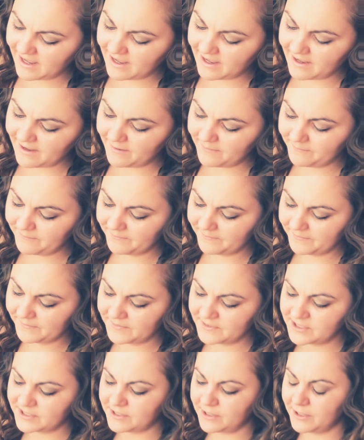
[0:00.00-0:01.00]
Um,
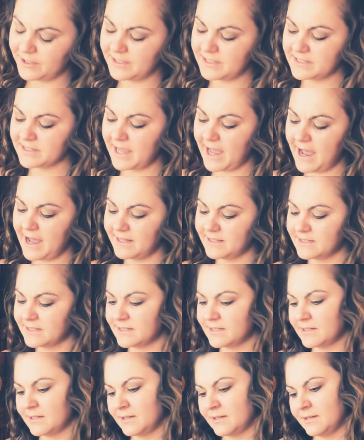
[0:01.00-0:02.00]
just all these
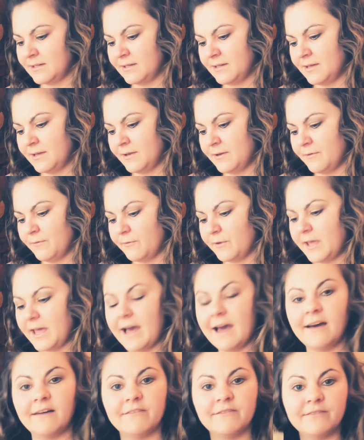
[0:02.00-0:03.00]
cats. We
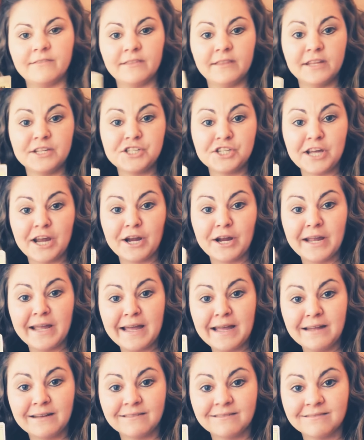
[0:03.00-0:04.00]
have the Chariot,